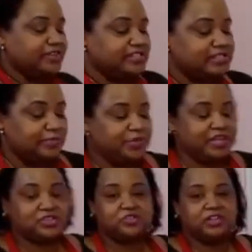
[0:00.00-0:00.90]
this is
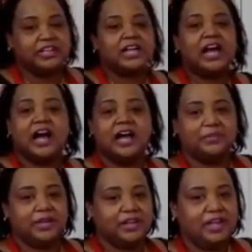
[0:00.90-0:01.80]
something that's really
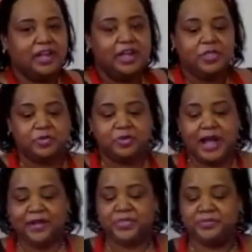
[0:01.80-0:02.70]
common
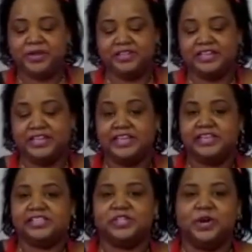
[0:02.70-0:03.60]
throughout the Middle
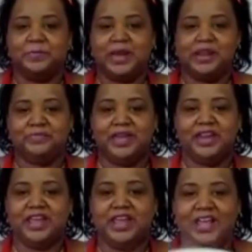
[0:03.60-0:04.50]
East, your
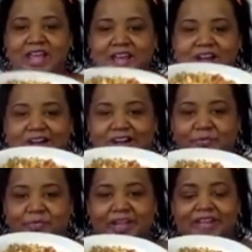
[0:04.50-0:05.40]
menemen.
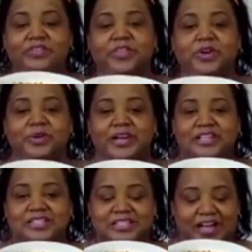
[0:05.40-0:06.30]
Even though
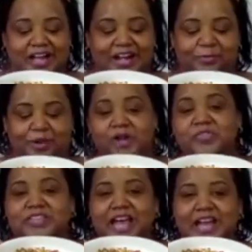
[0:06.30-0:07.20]
it's a
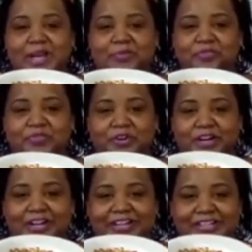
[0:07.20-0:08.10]
breakfast item
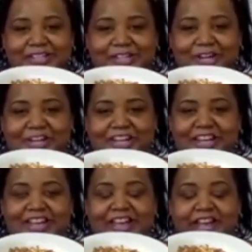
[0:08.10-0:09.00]
in
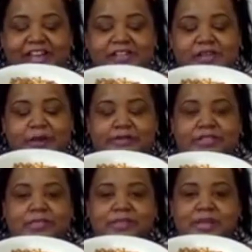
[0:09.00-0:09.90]
Turkey, it's
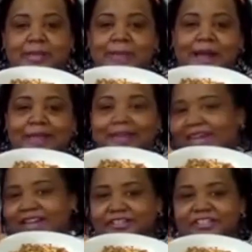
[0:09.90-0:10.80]
going to be my
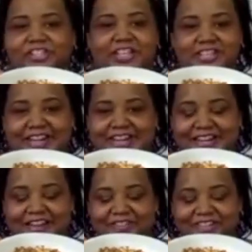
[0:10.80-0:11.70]
late lunch because I
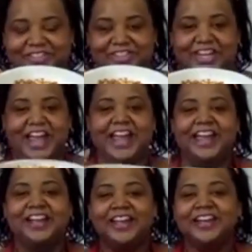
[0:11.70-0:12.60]
didn't have lunch
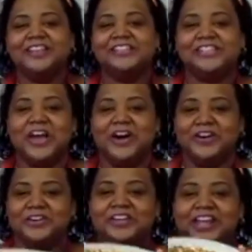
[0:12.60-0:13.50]
today.
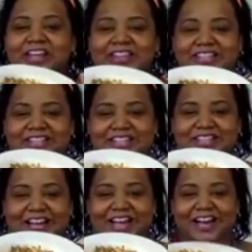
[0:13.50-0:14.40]
So this
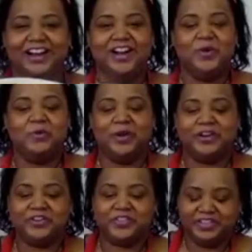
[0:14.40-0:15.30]
is a
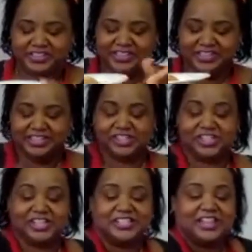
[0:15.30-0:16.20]
wonderful,
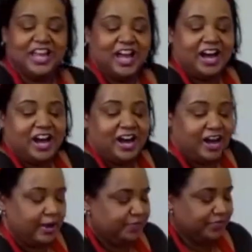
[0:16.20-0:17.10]
delicious,
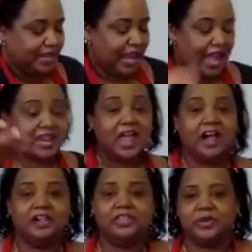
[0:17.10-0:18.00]
and
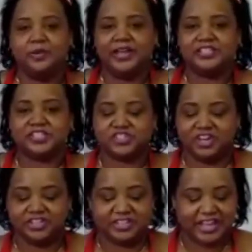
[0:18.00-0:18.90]
healthy way to
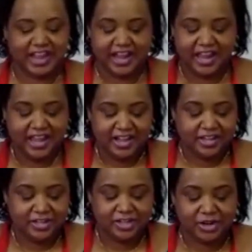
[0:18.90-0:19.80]
start the day.
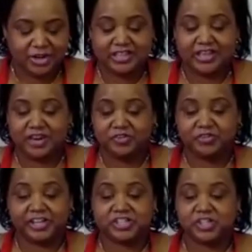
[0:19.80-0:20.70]
You know, it's a lot of
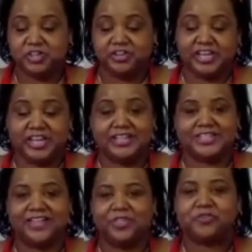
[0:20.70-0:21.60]
fresh
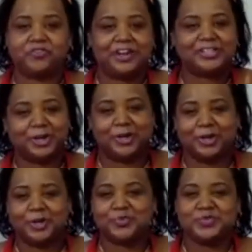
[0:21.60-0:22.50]
ingredients, and the fresh
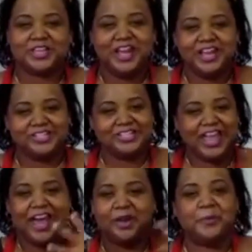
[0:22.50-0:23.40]
herbs
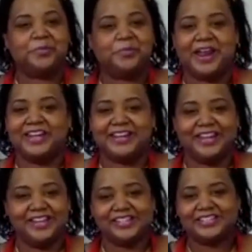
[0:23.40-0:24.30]
just add a
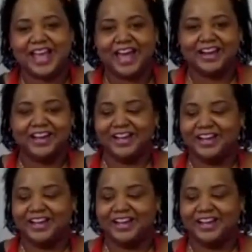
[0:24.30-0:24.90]
brightness, add